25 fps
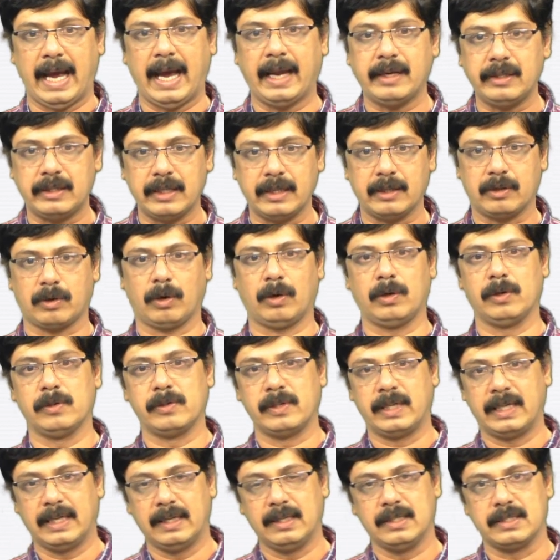
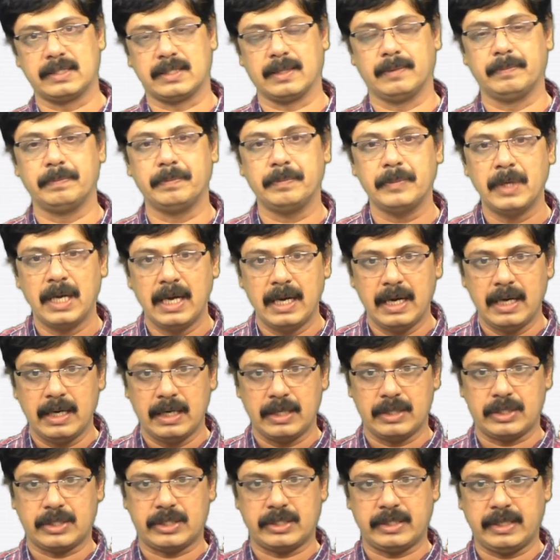anti-colonialism
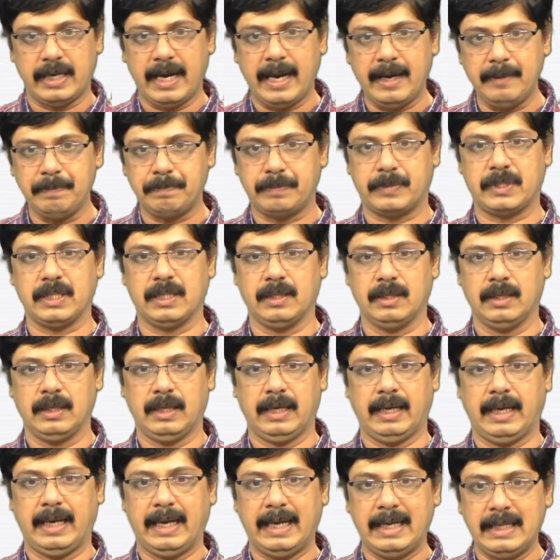shaped
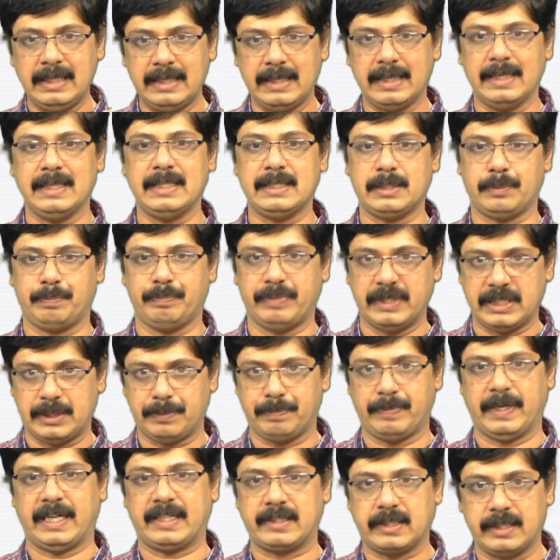India's
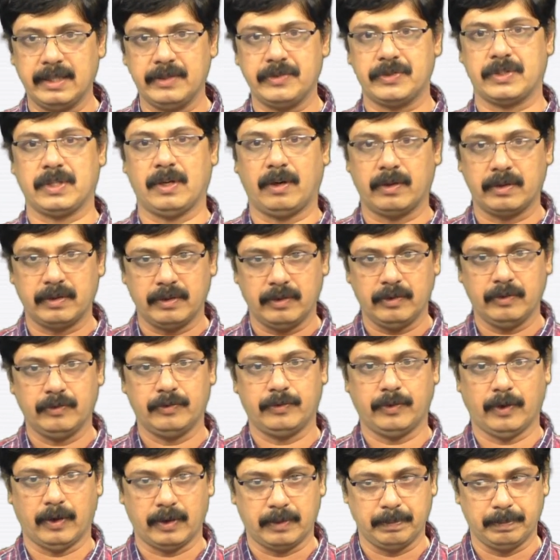perspectives on
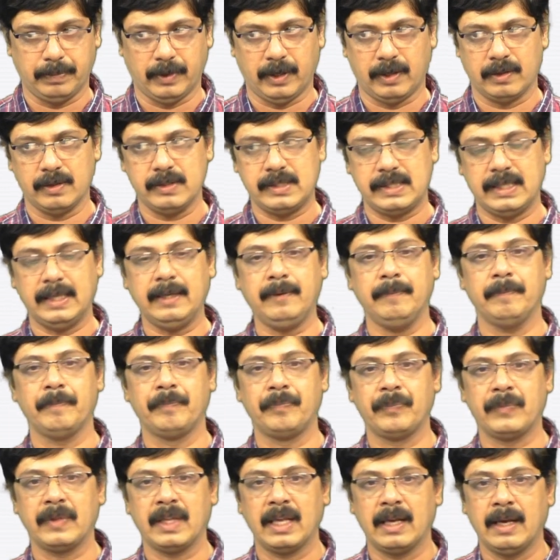foreign policy.
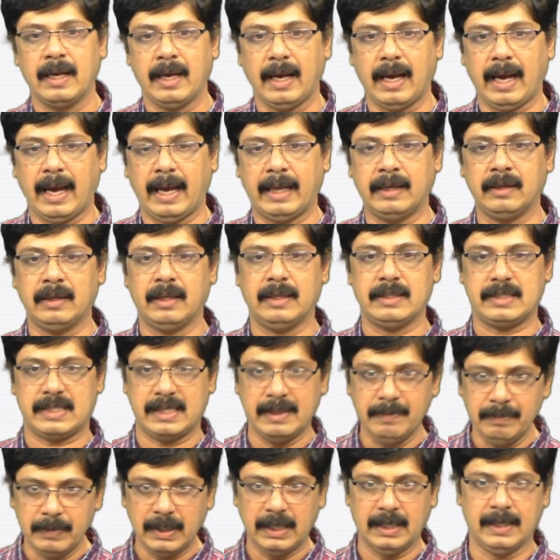And
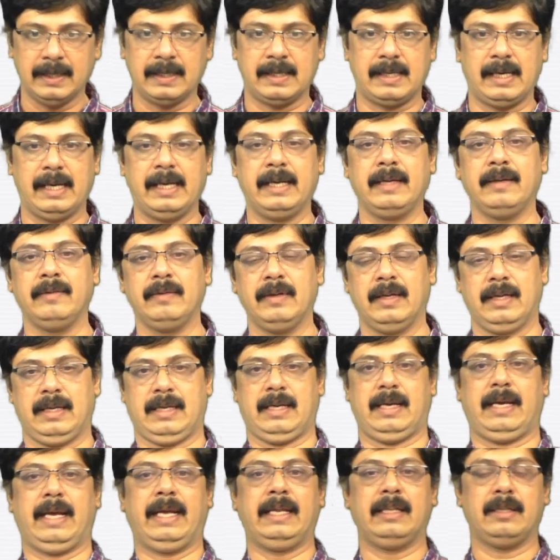similarly,
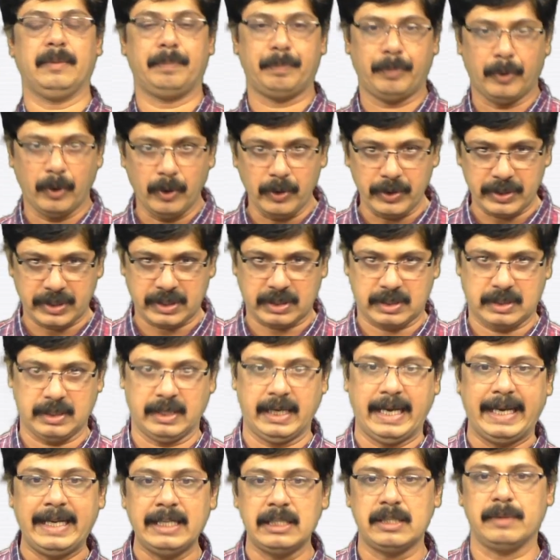in the
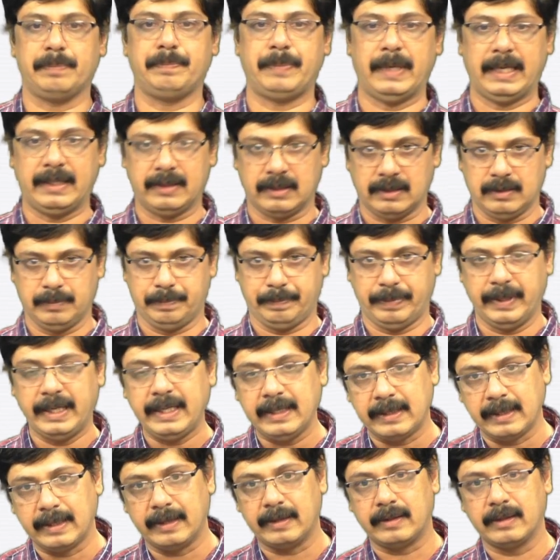post-independent
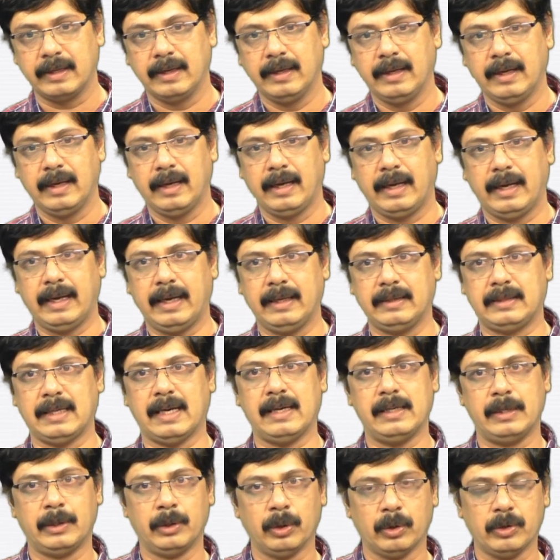period,
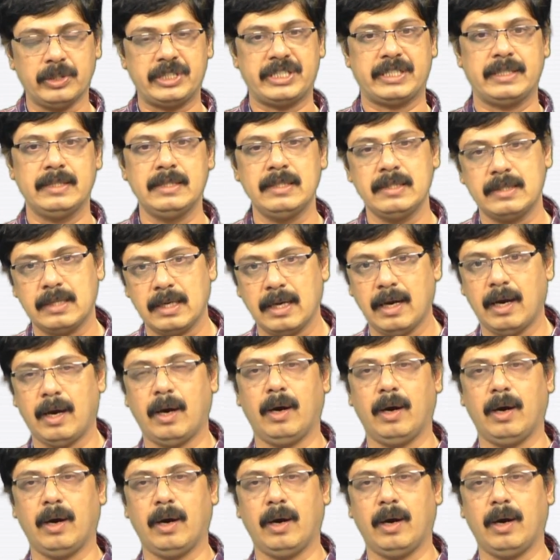the notions